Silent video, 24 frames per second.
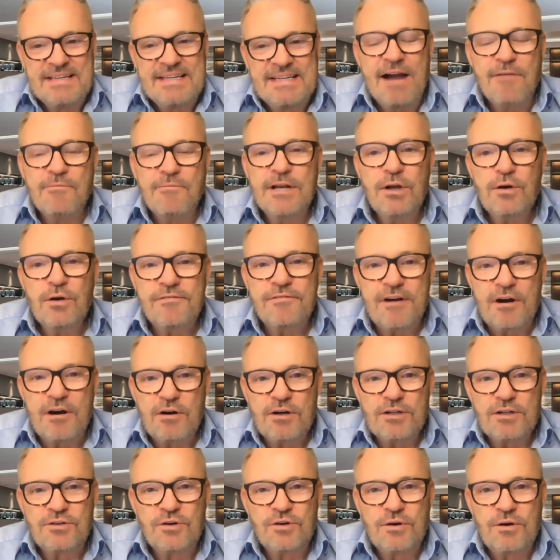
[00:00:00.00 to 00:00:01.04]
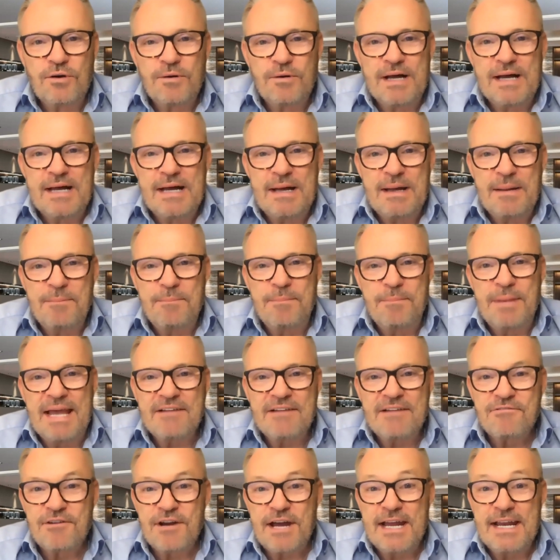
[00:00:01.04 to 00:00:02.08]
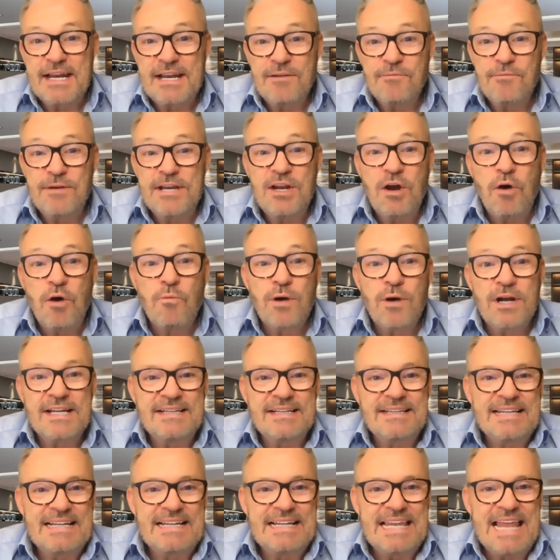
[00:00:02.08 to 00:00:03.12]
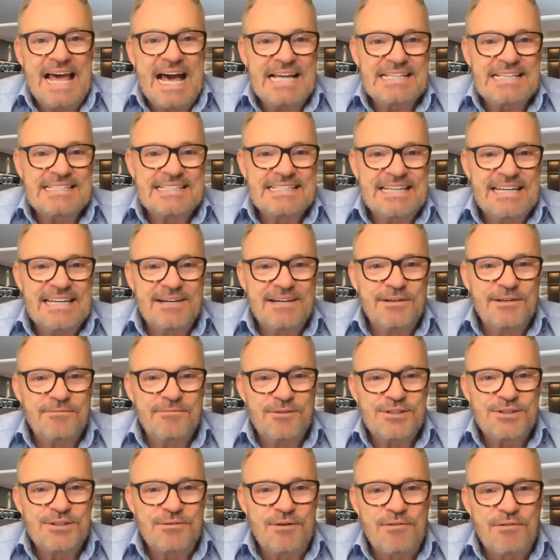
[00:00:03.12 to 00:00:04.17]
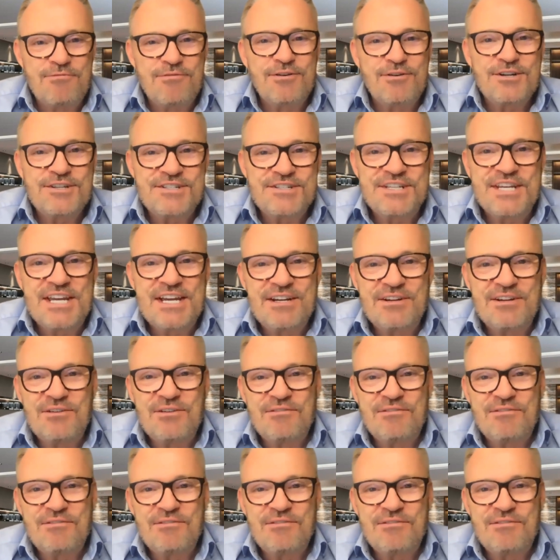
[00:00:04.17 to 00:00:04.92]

Yeah, we look forward to Black Friday. We know what it did last year. It was our first year in